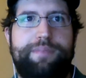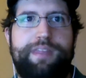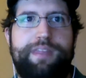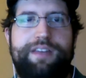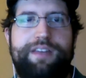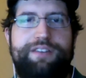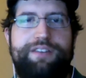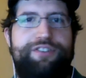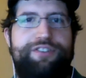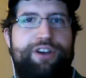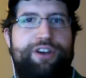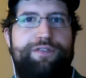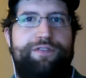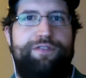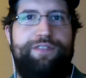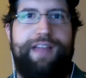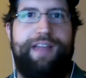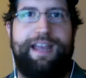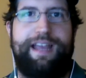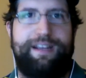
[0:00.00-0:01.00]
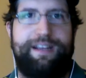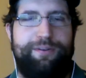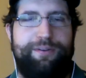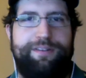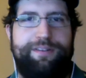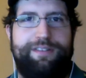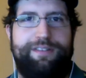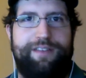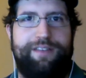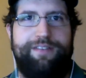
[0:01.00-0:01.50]
Joe Flacco
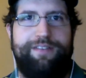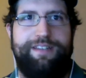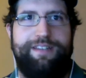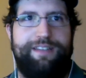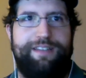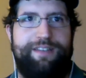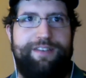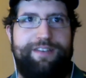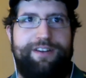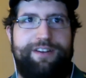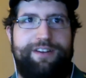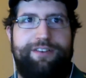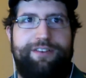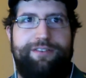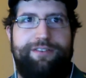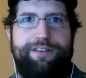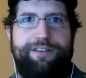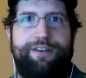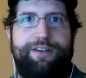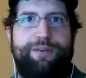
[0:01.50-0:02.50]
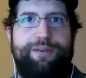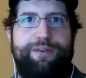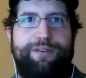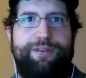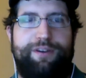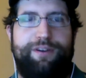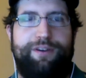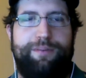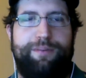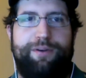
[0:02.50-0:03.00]
is 7,700. Tony
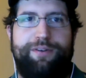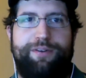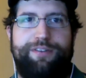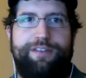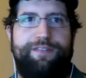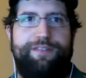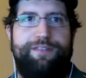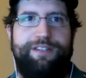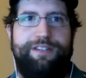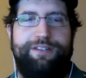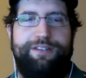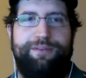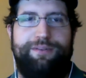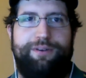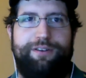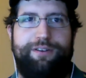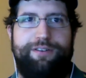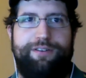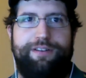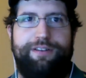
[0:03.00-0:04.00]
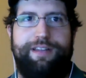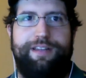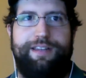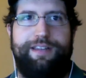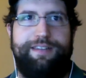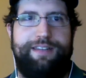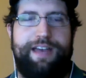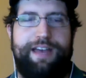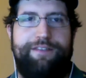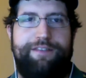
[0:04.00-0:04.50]
Romo is 7,200. Like
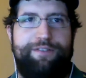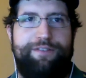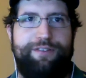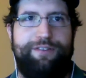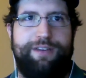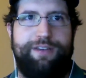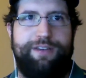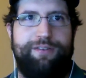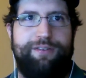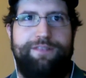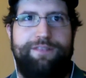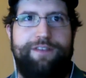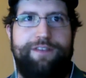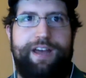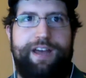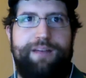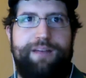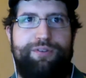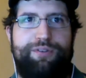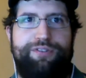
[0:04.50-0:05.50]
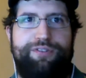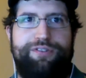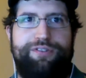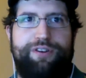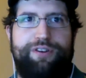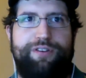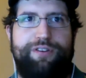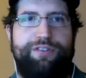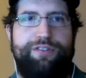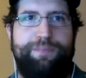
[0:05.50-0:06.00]
Stafford, the only viable
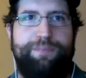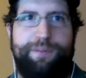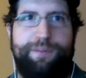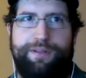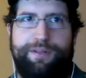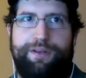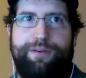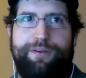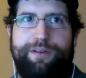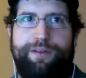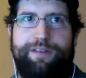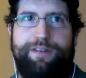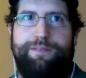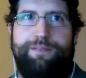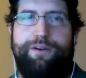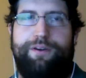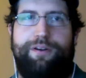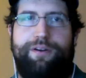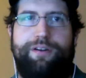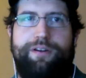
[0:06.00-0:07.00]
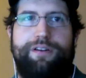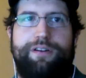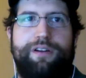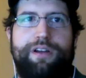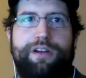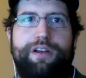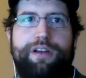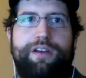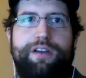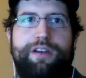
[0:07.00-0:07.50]
starters below him are
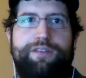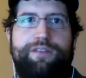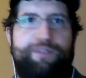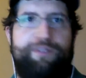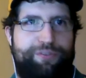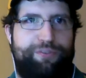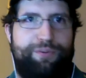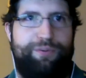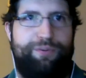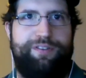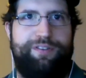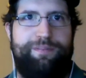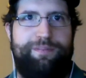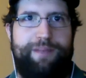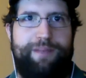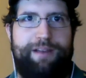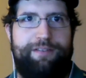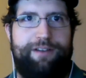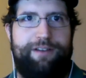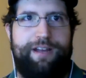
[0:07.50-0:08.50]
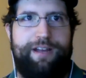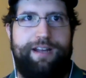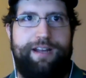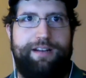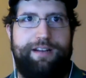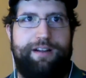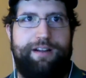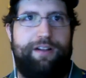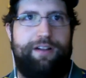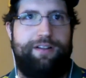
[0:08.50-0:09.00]
Russell Wilson, Matt
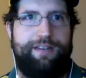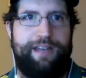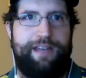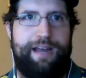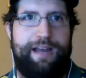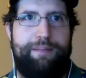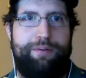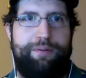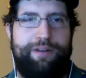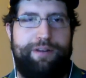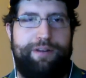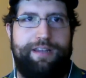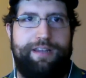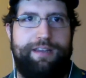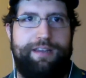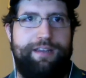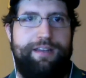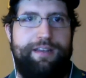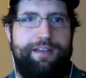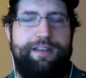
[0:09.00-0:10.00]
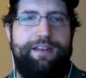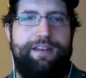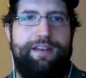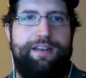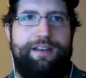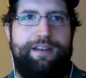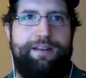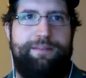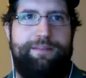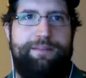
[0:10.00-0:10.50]
Ryan, Colin Kaepernick,
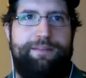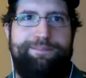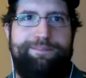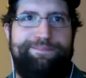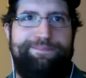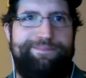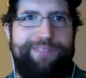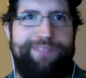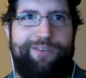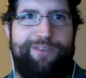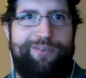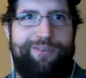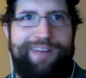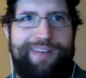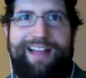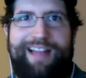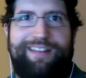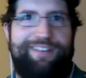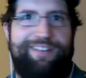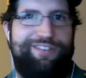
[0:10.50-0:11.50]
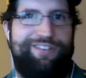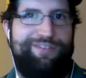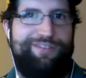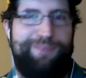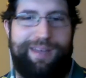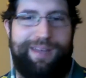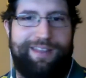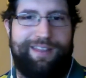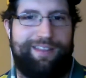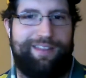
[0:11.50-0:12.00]
and Alex
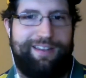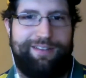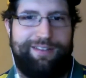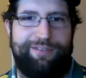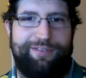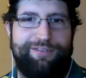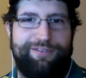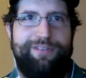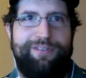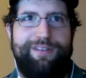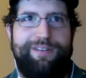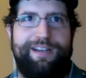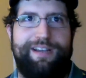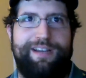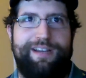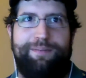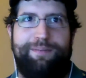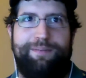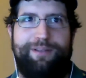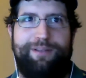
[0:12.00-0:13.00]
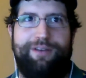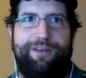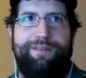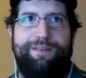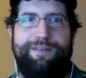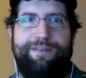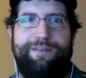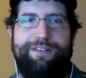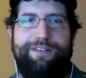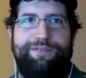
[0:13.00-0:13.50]
Smith. Like those are the only guys below
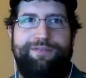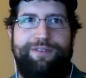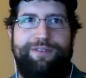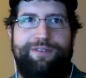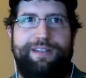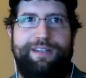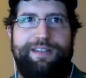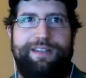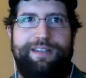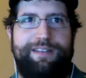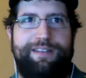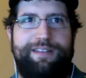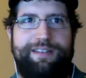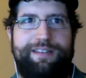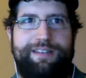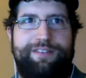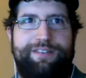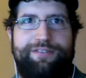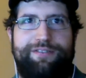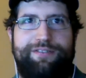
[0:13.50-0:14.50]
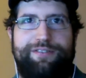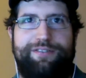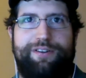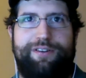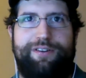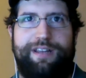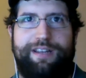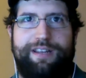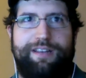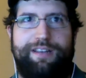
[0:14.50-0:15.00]
him that you'd really consider
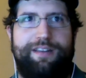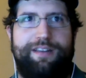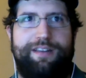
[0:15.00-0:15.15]
starting,